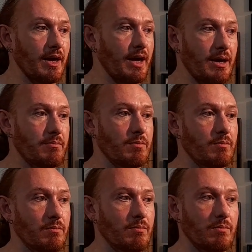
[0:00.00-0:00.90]
am,
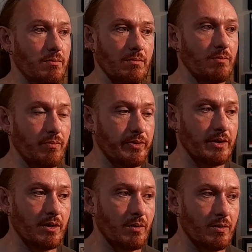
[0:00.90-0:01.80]

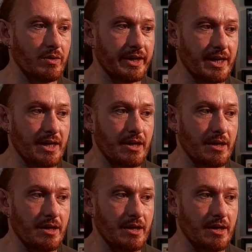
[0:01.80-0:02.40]
you know, like,